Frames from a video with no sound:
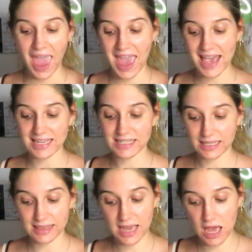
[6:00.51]
and
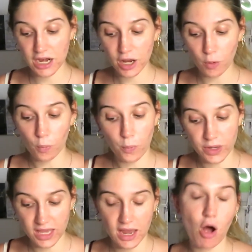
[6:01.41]
then
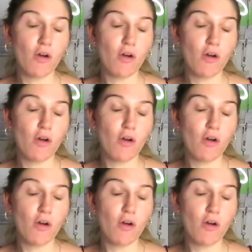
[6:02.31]
we